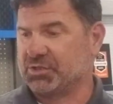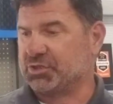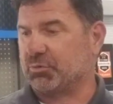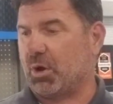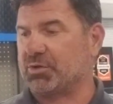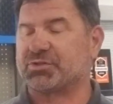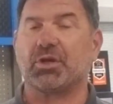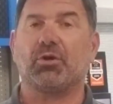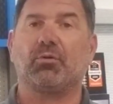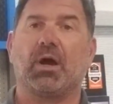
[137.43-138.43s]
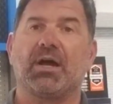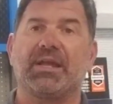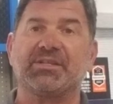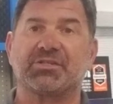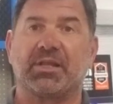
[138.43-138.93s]
to also
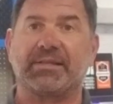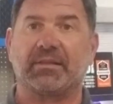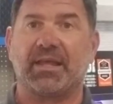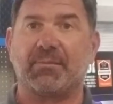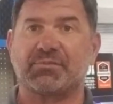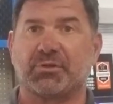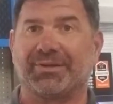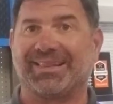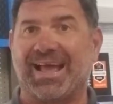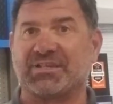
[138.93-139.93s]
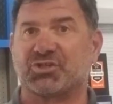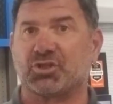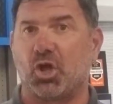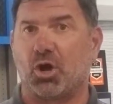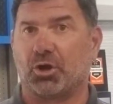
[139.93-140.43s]
insulate the lamp so it lasts
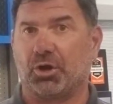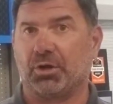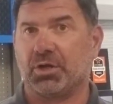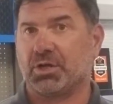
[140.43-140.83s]
longer.